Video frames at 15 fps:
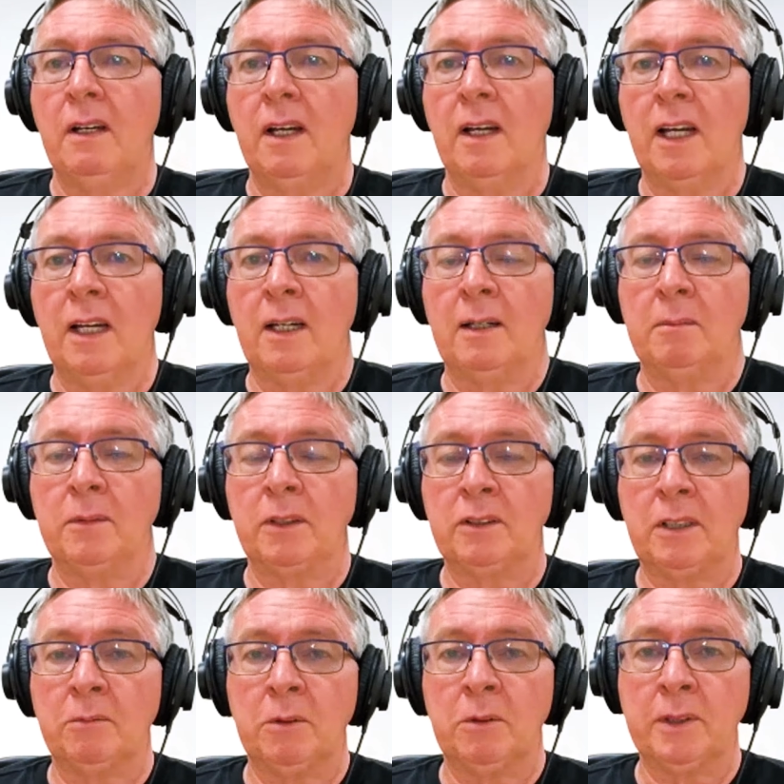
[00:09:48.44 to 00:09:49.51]
some
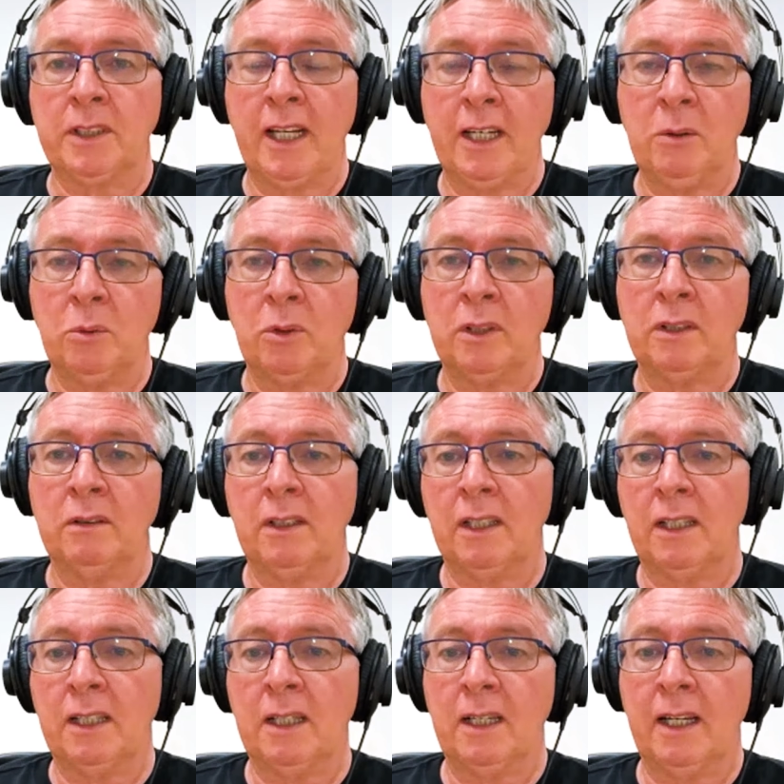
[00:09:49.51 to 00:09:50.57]
are tank water,
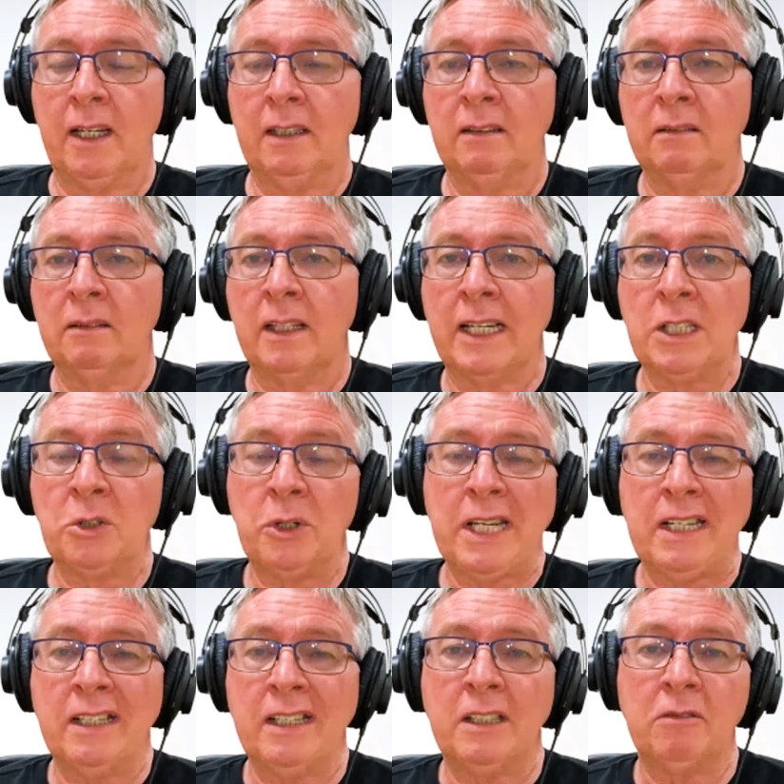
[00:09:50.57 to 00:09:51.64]
and they
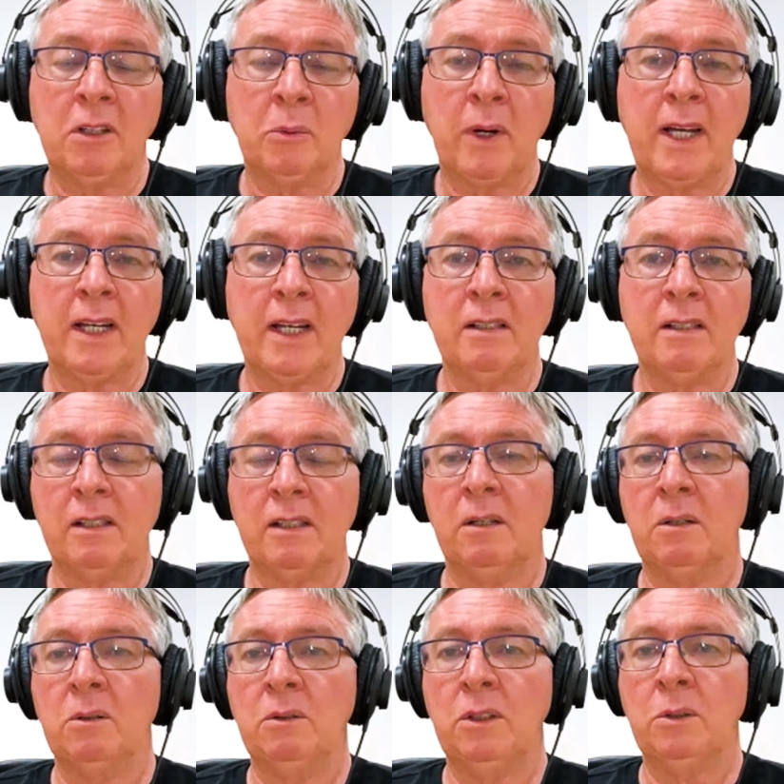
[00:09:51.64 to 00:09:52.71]
treat it in different ways.
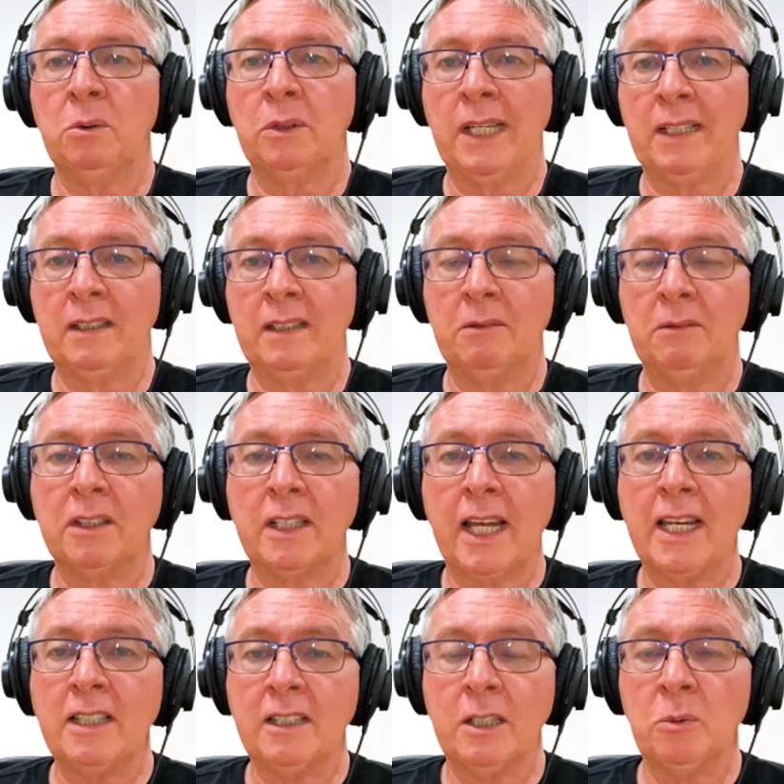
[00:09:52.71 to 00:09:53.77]
So you'll get different
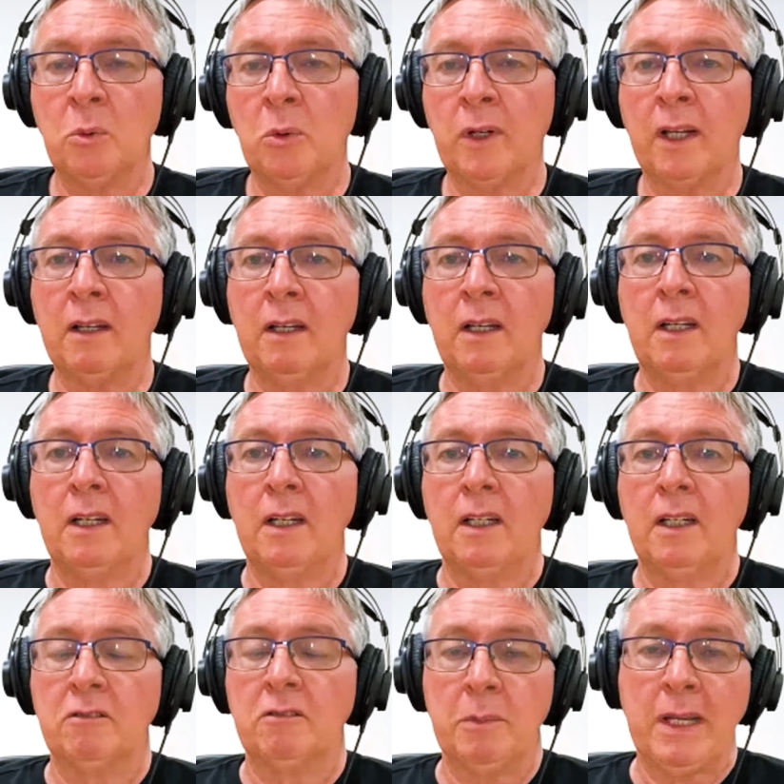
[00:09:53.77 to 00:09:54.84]
tasting water.
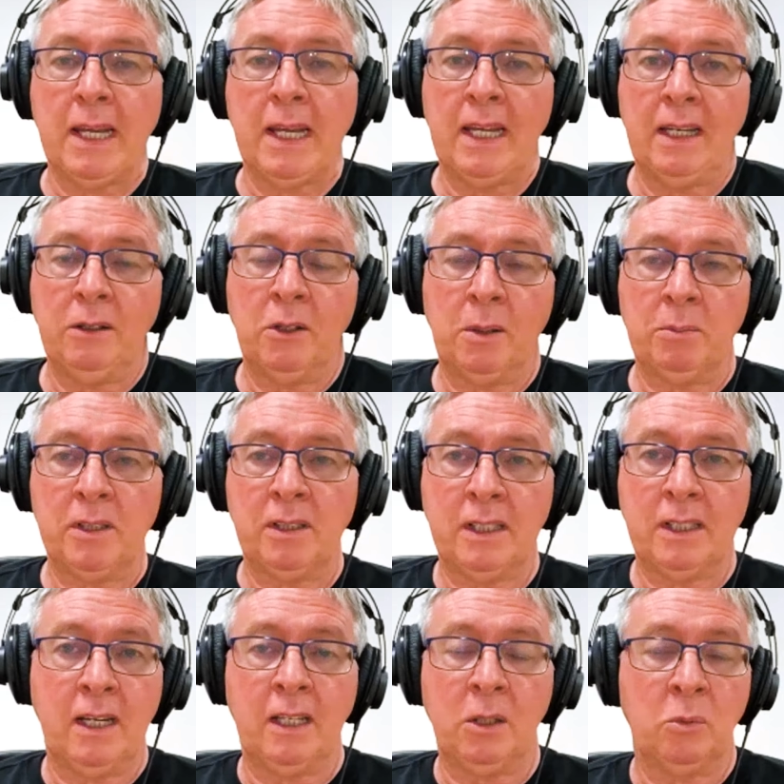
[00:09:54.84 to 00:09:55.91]
From here, you go up to
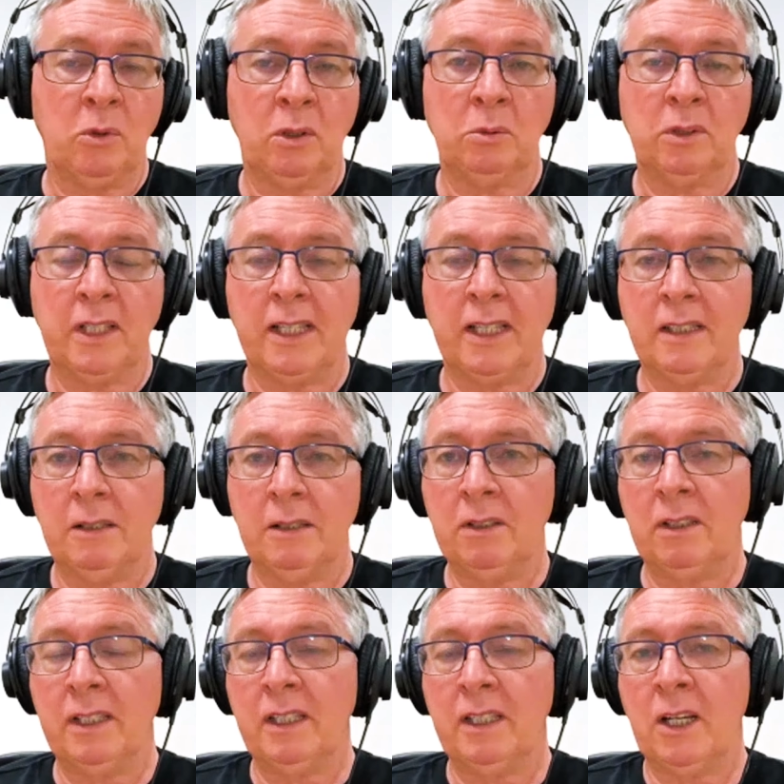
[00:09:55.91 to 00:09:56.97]
Sydney, the water will taste
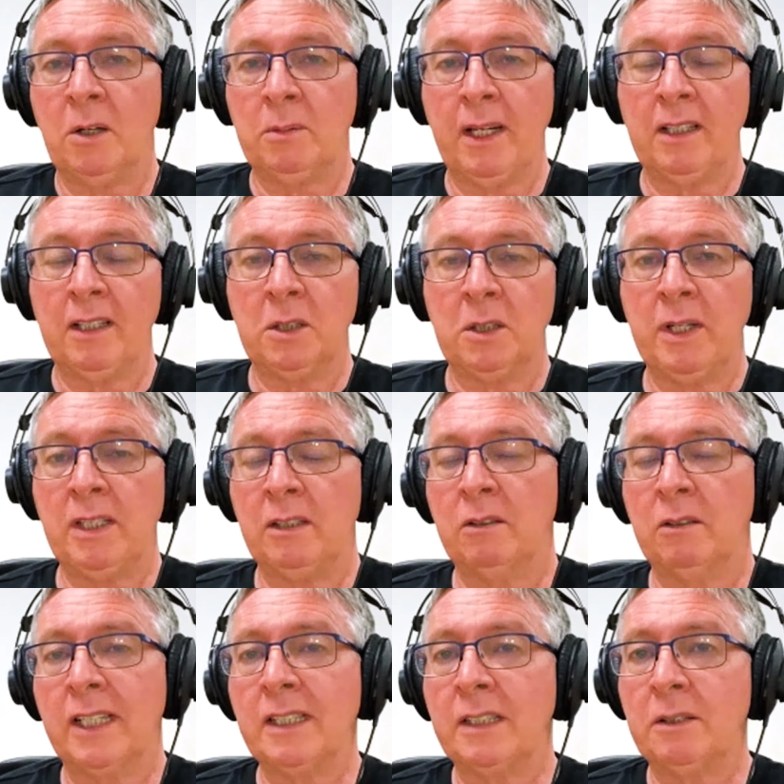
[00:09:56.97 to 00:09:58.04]
differently. You go up to Alice Springs,
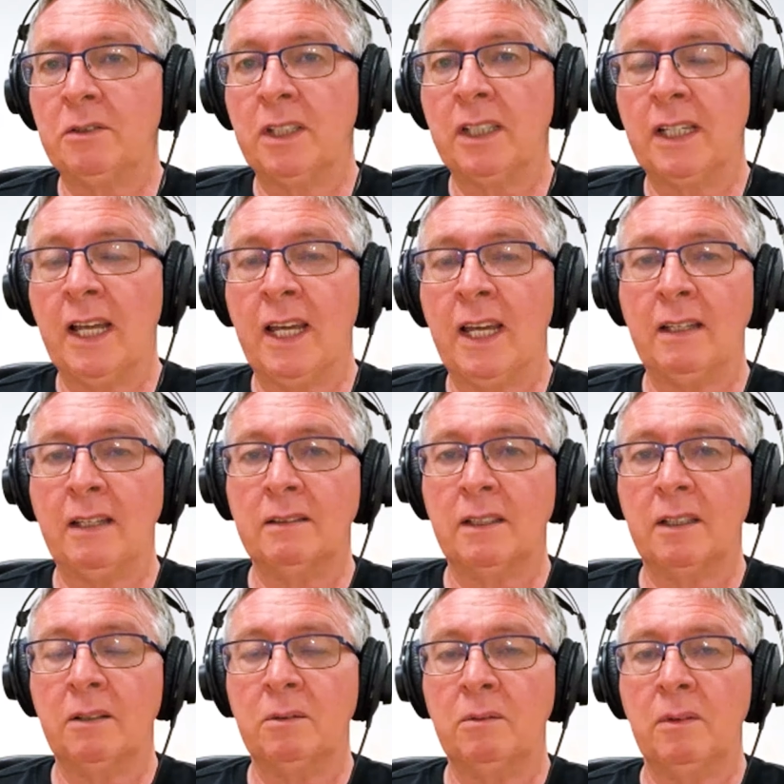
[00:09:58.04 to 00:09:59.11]
it'll taste different again.
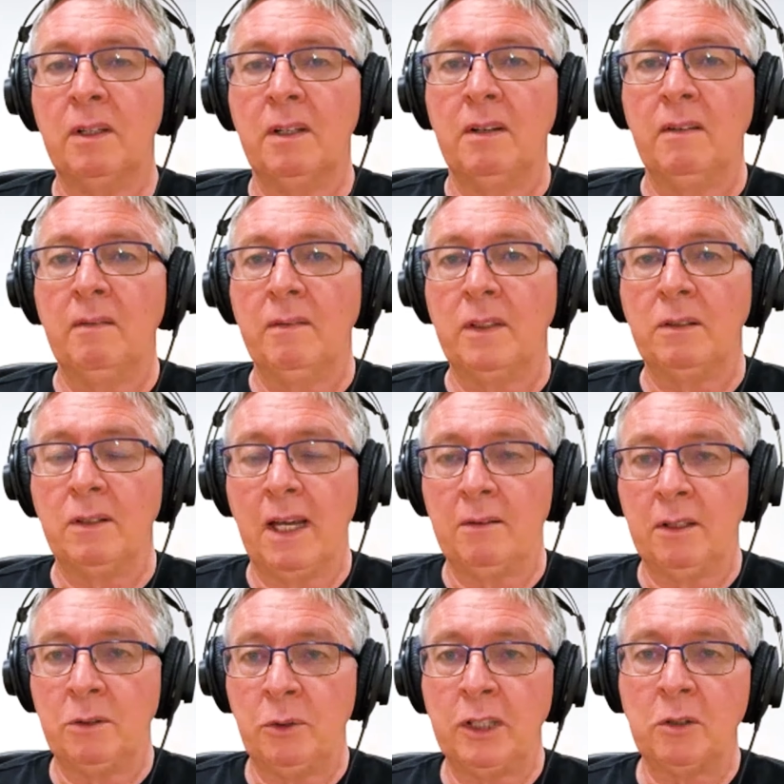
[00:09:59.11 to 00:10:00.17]
So you
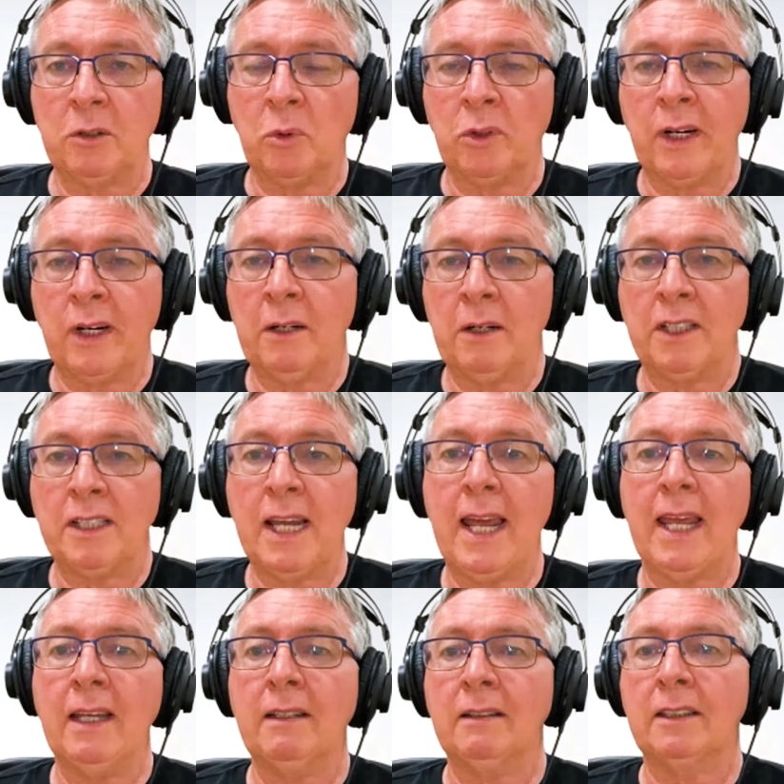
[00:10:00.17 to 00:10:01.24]
have a drink of water out of your
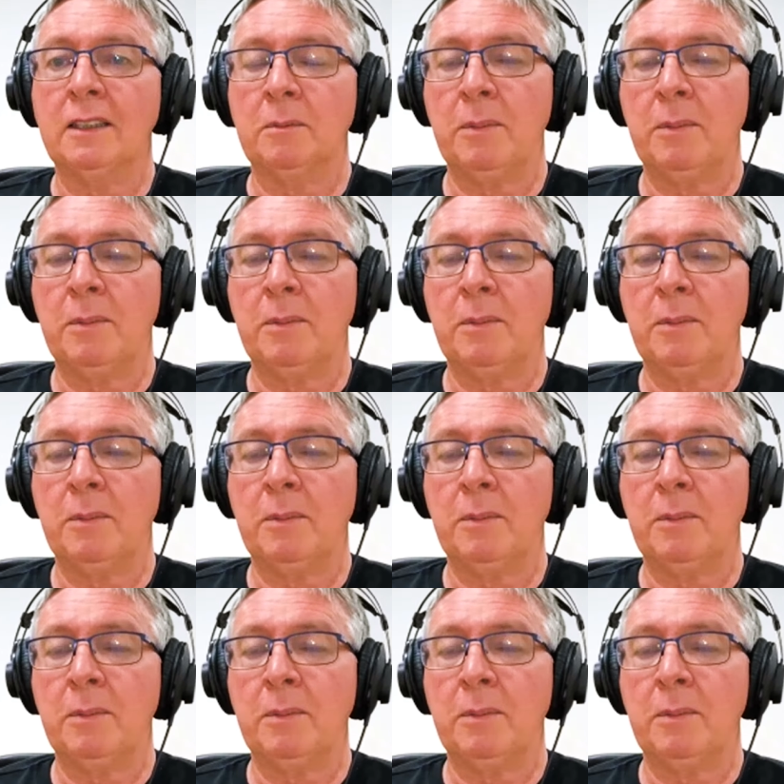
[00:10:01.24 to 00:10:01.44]
tank. It